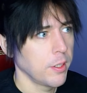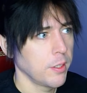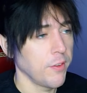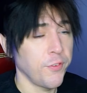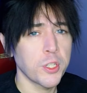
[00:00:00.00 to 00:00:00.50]

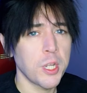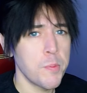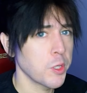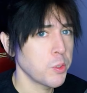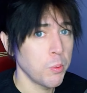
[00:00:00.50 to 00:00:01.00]
The first time you
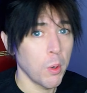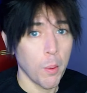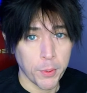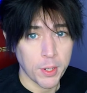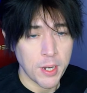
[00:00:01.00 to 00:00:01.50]
get to
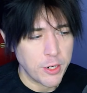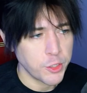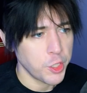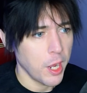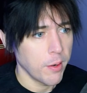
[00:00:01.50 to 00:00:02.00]
put an
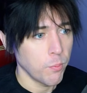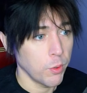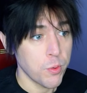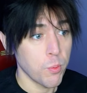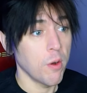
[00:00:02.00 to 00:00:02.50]
energy on, well,
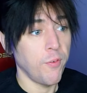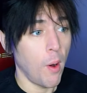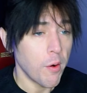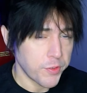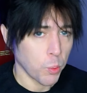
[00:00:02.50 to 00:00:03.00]
you
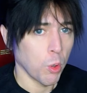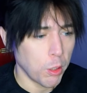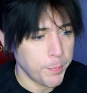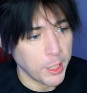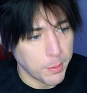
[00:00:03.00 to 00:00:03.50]
evolve into
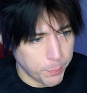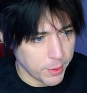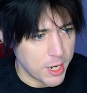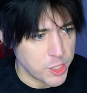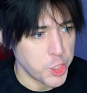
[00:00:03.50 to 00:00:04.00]
Whirlpede, put an
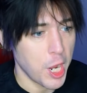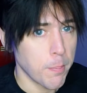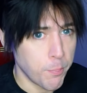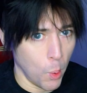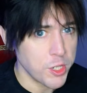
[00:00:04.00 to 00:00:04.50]
energy on,
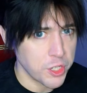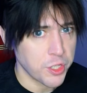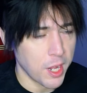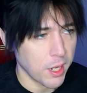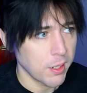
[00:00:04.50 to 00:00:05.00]
Poison
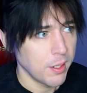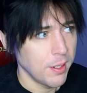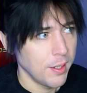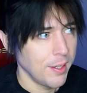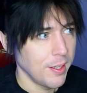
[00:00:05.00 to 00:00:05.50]
Sting.
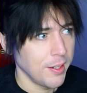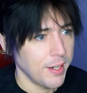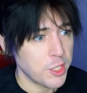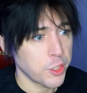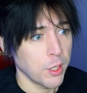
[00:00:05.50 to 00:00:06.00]

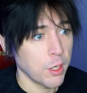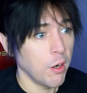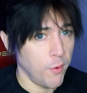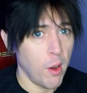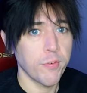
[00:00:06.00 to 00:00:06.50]
Next turn,
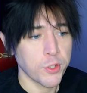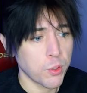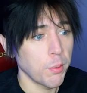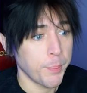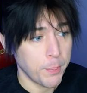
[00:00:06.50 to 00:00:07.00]
evolve into
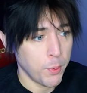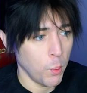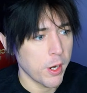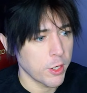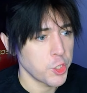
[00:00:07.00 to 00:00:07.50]
Scolipede, put
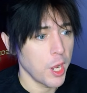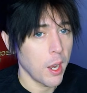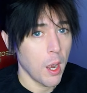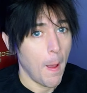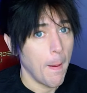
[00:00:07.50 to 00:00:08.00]
1 energy on,
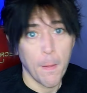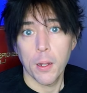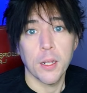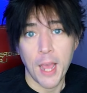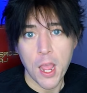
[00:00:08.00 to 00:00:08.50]

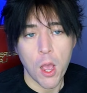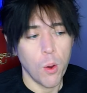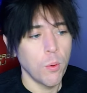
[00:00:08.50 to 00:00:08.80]
KO.